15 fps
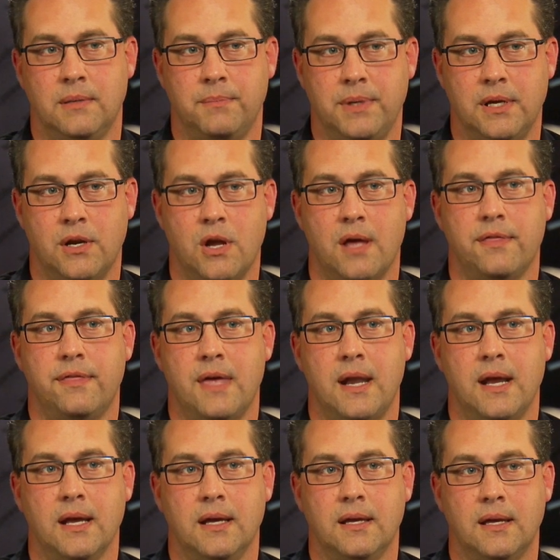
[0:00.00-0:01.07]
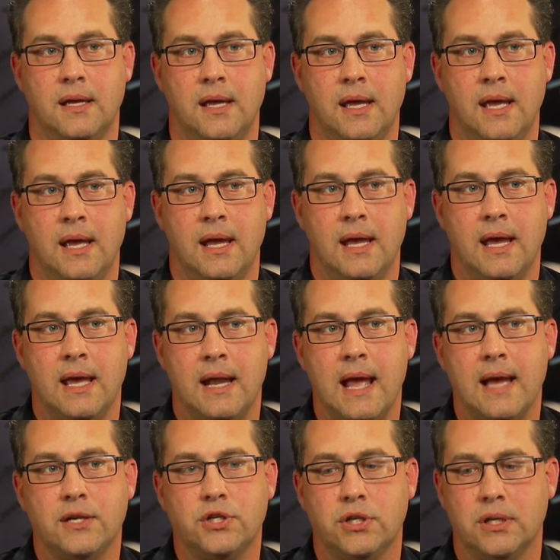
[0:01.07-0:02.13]
and being authentic and
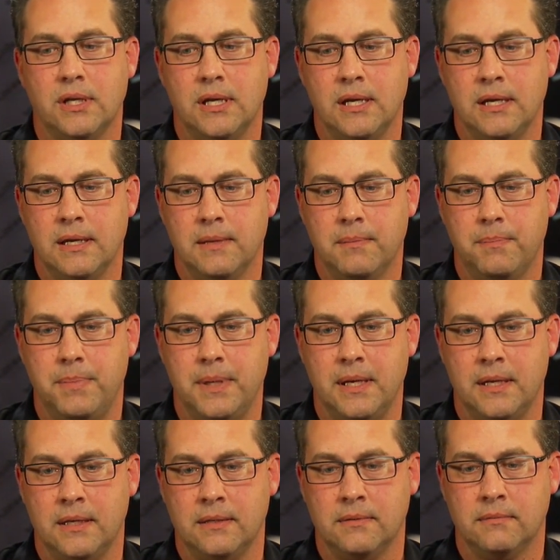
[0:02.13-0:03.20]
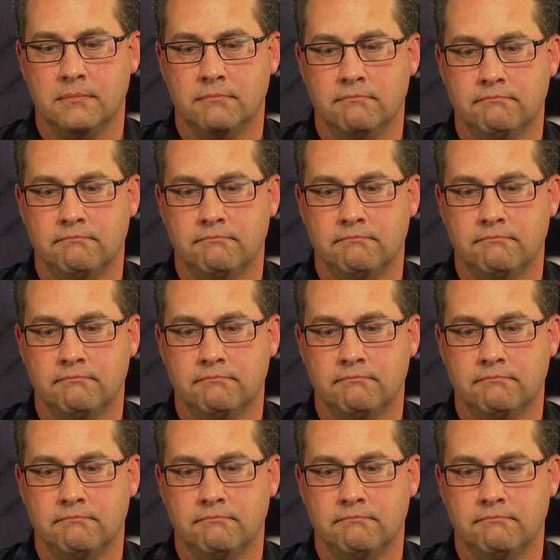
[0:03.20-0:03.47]
actually being